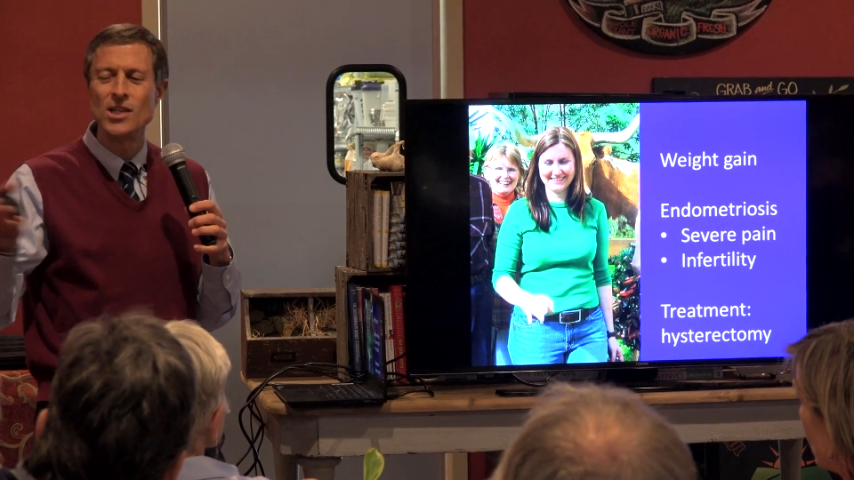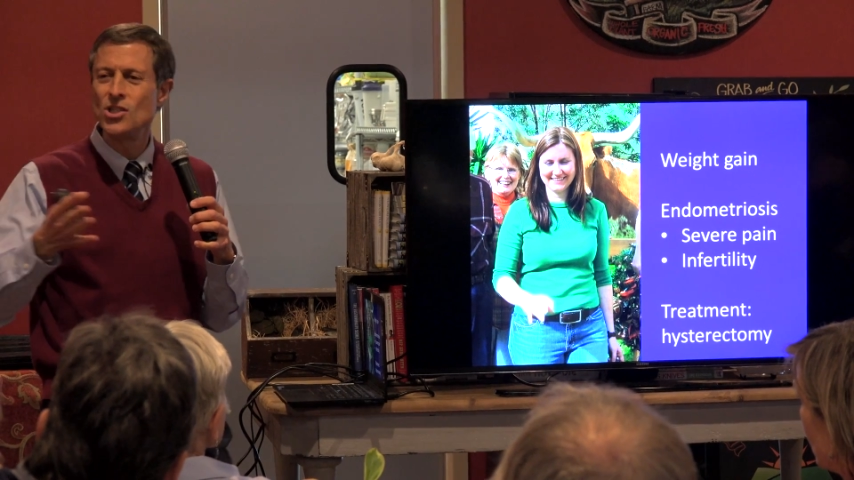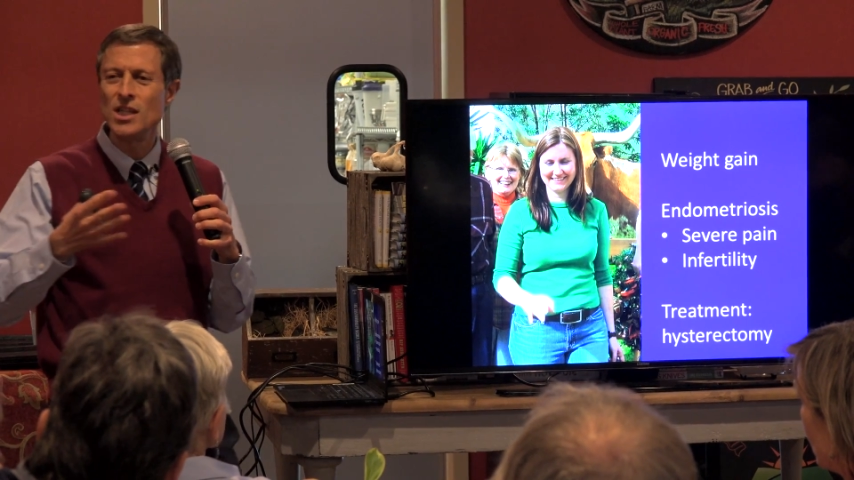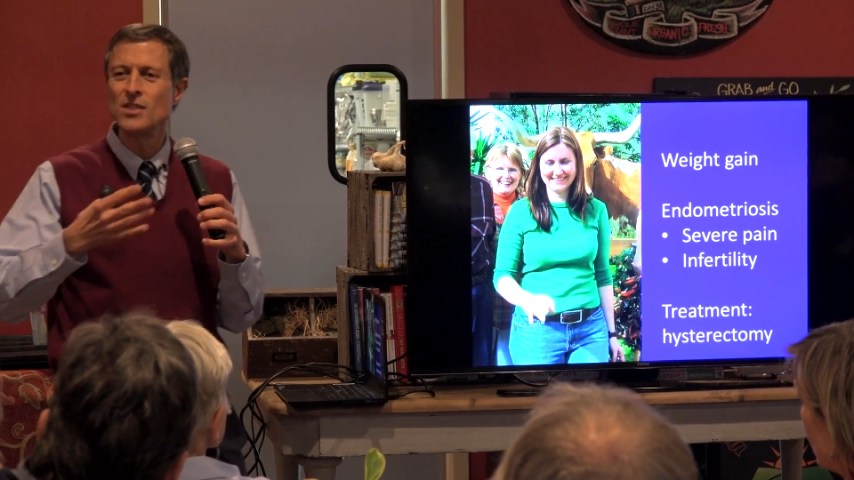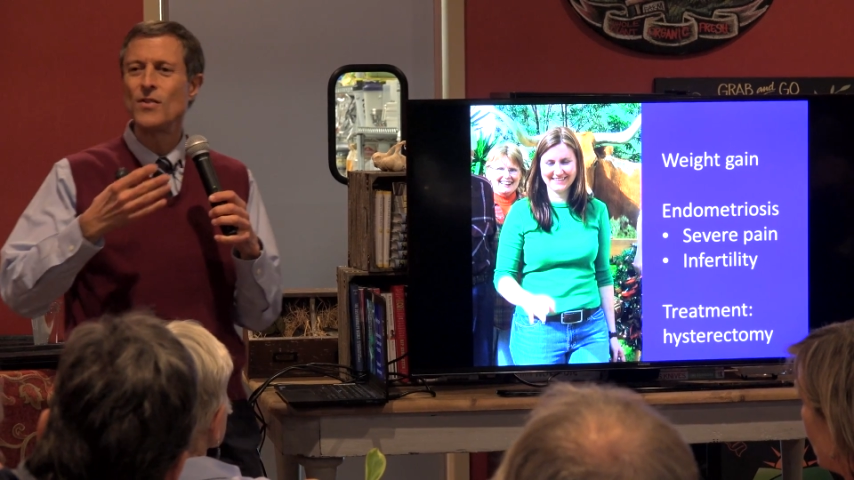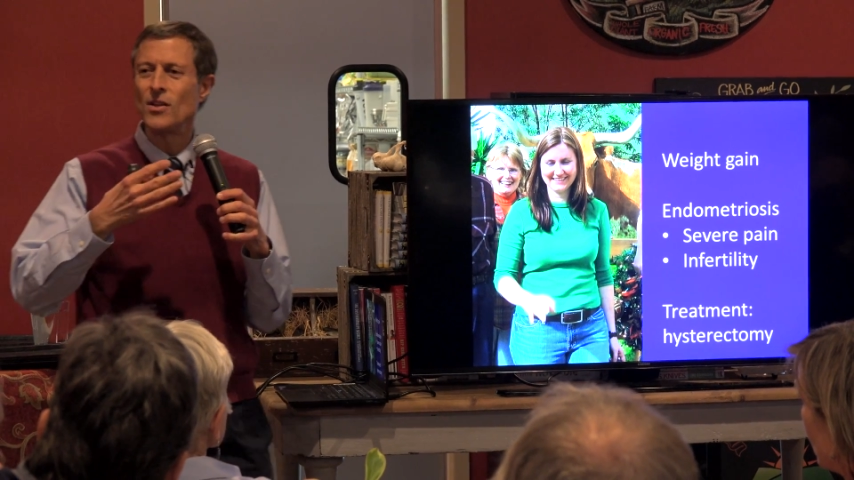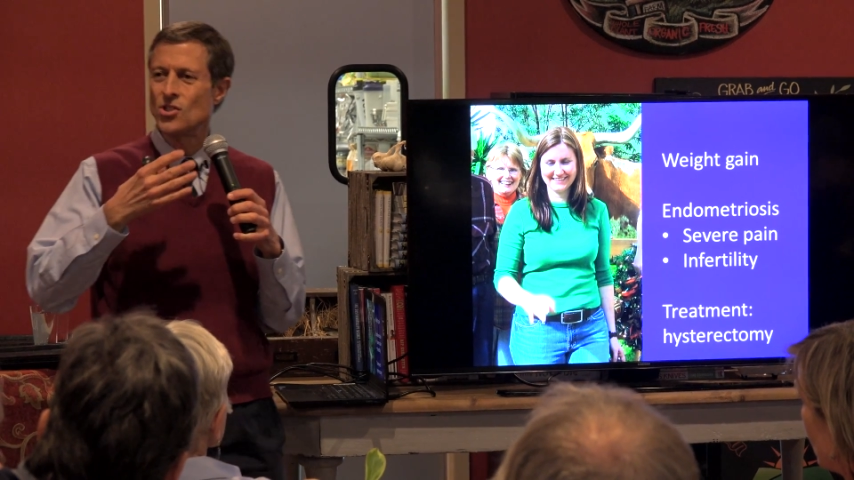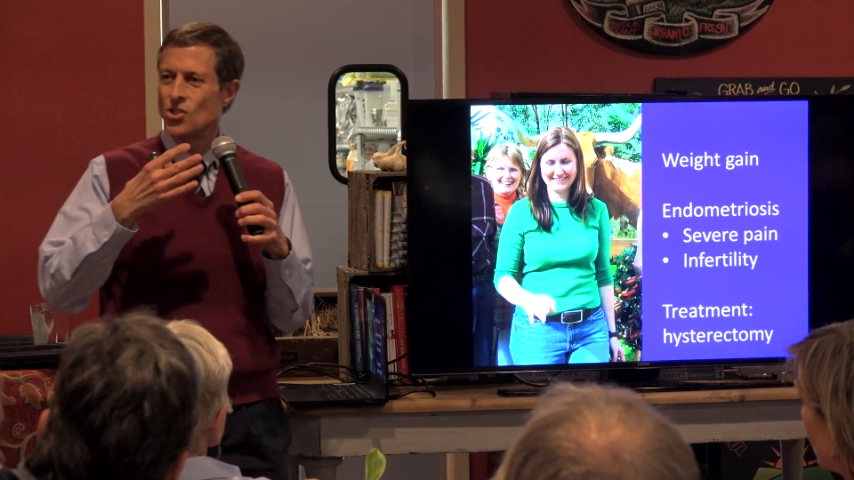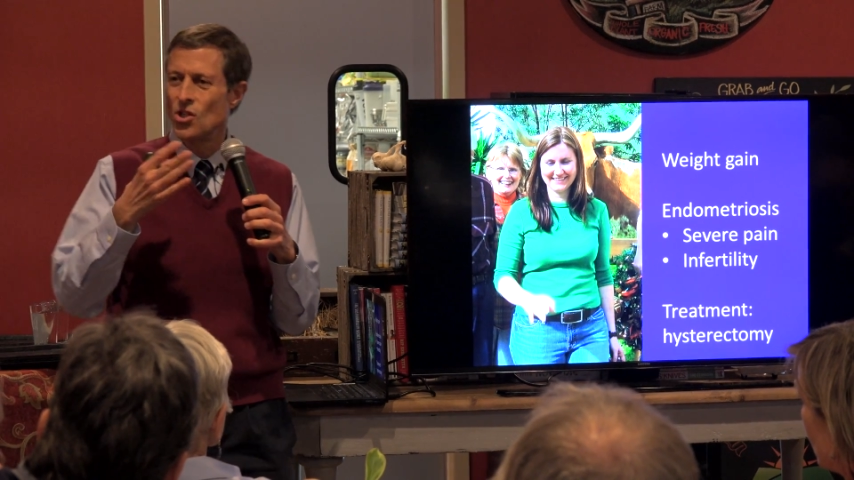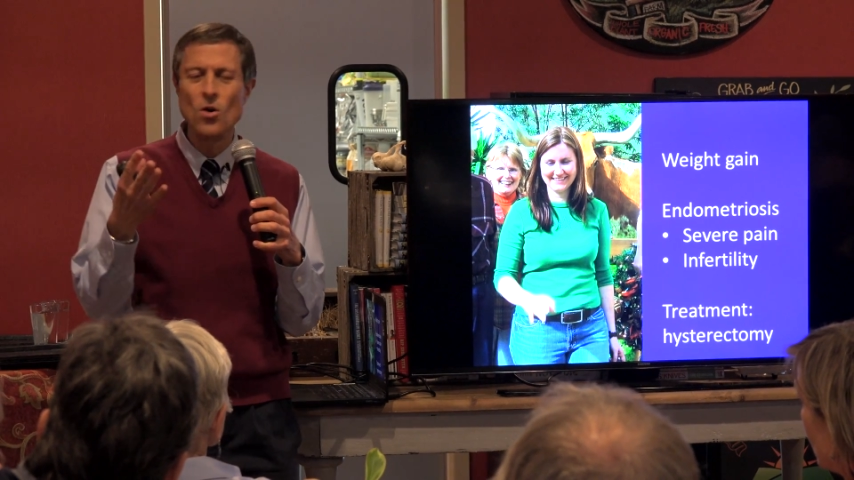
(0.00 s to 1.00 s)
and she has felt
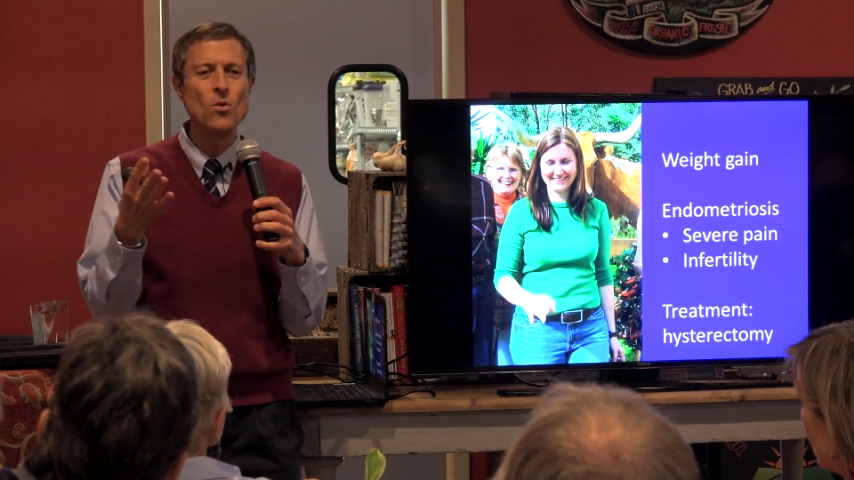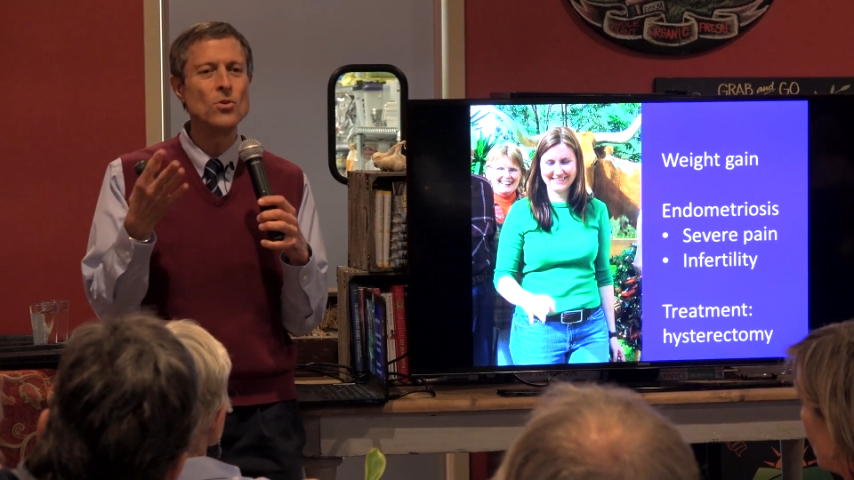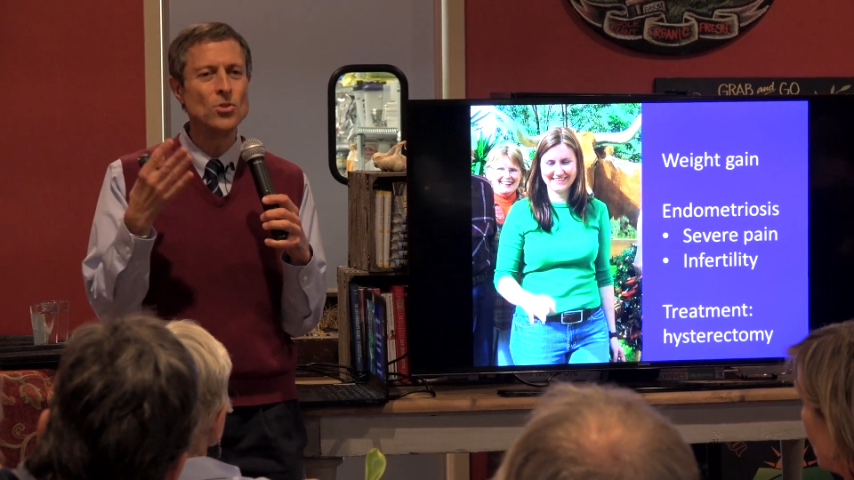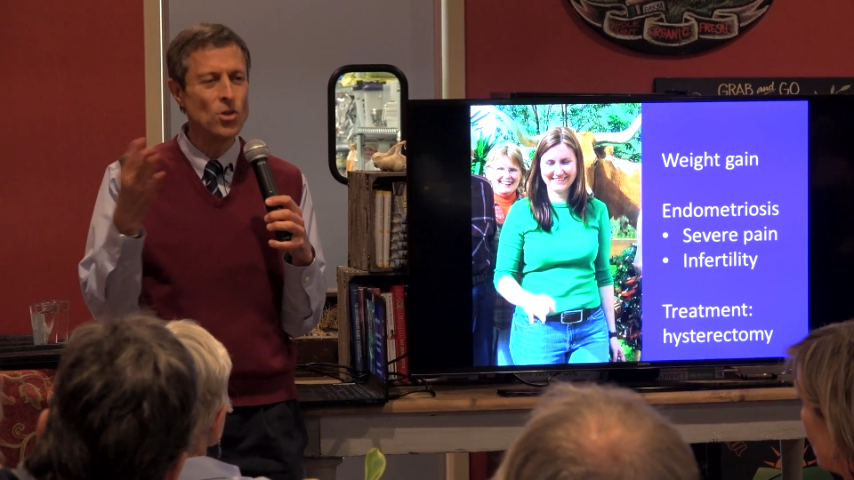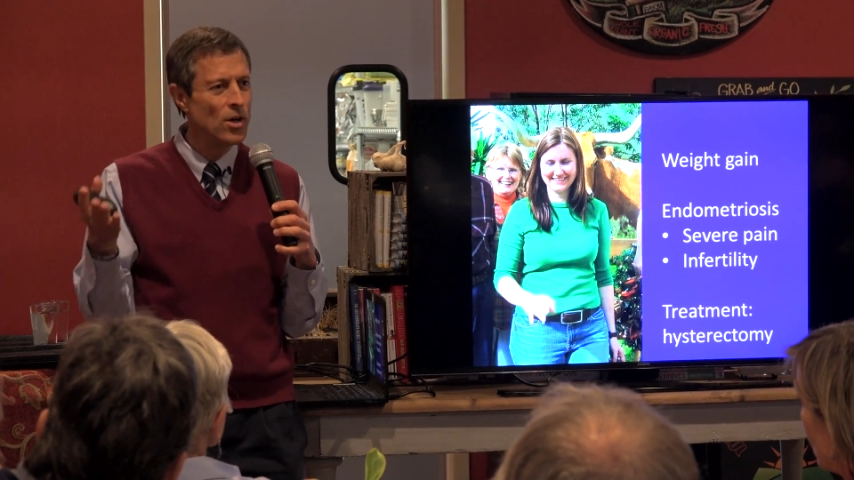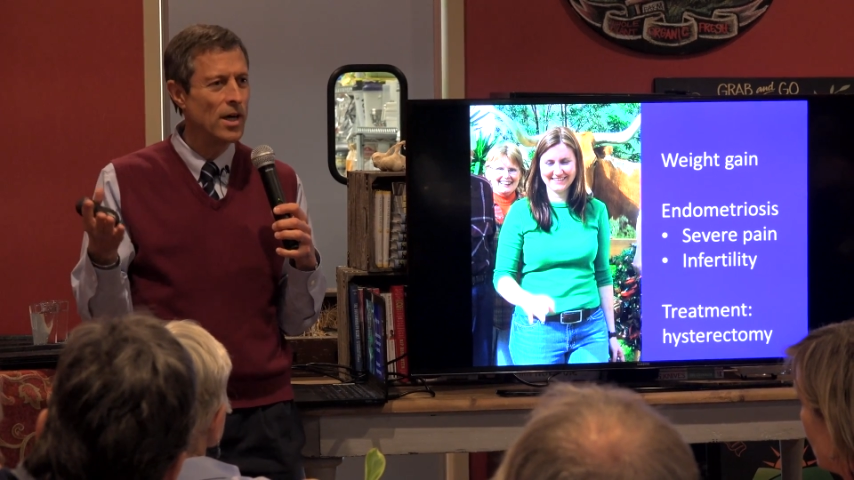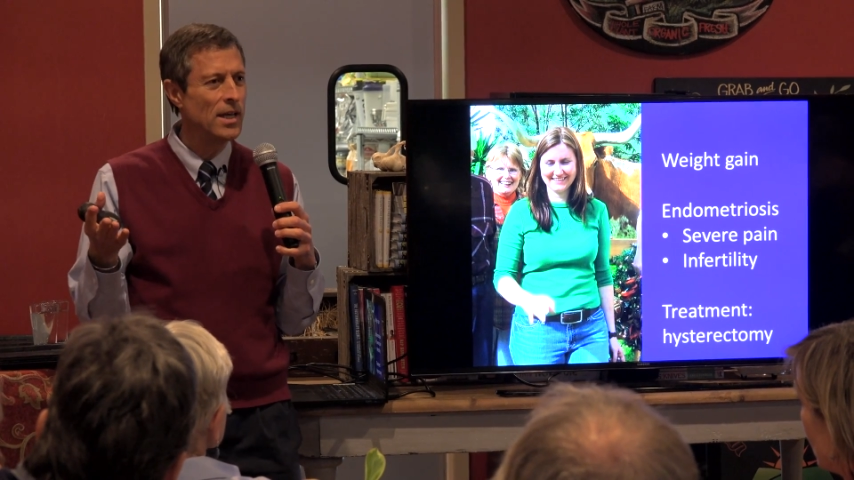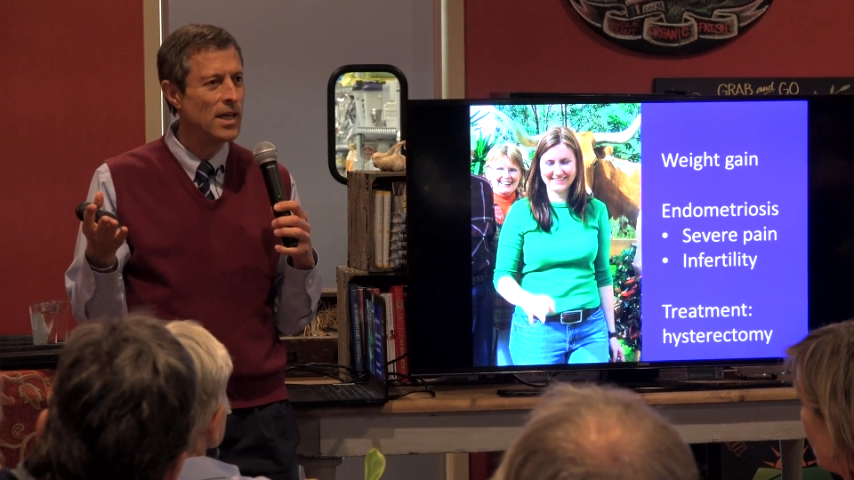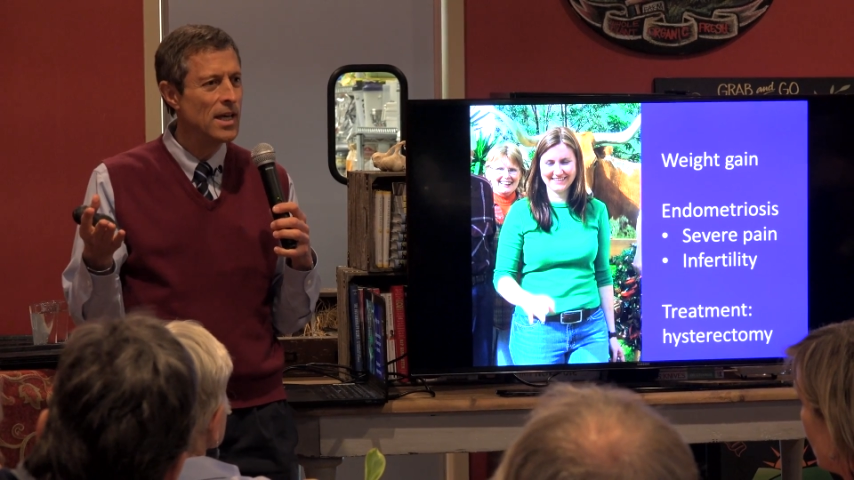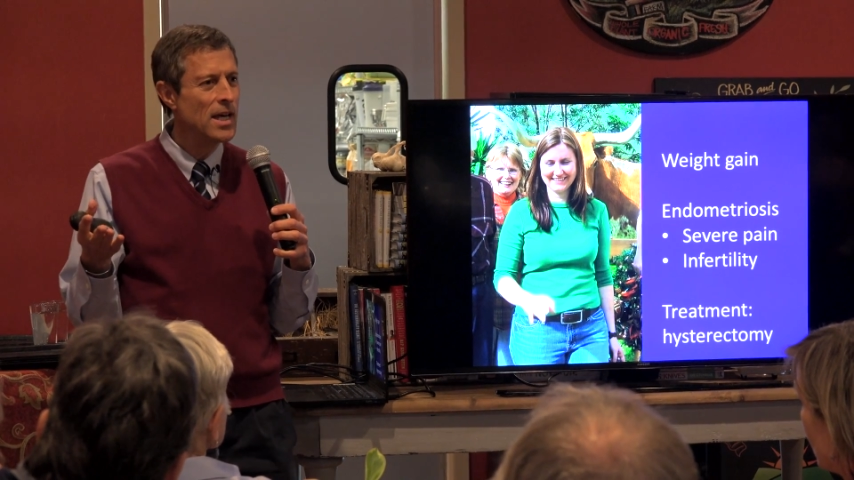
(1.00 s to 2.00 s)
so good